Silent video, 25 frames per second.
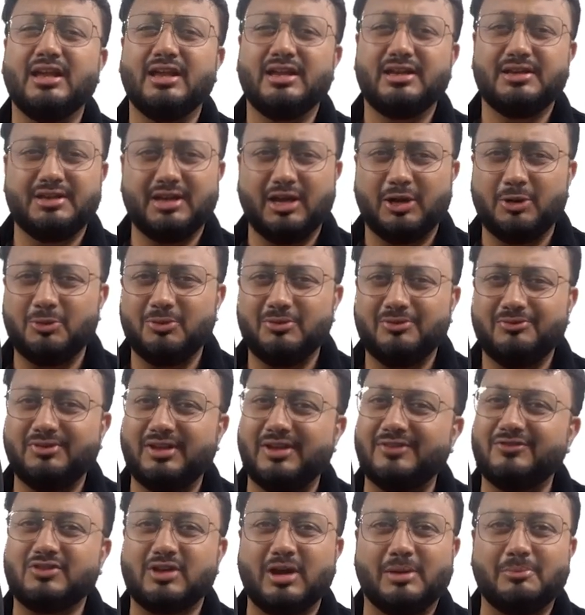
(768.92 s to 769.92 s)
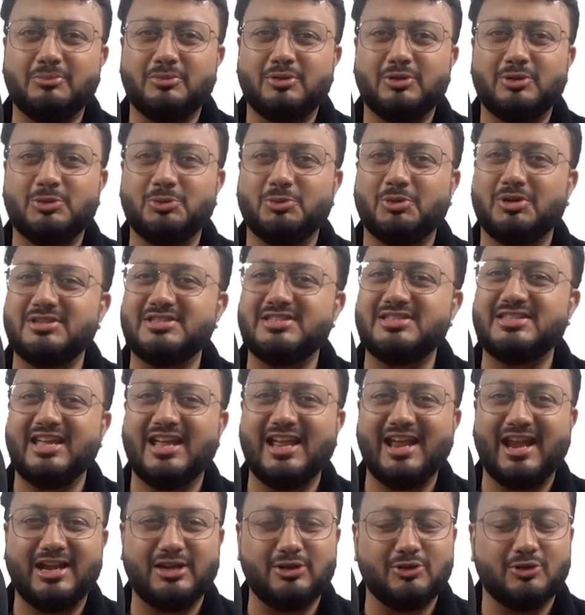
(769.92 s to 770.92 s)
Now we have come towards the
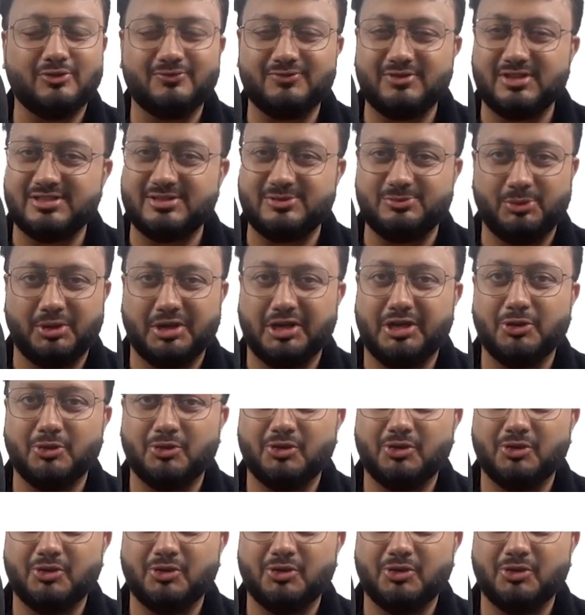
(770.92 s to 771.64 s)
end of this video.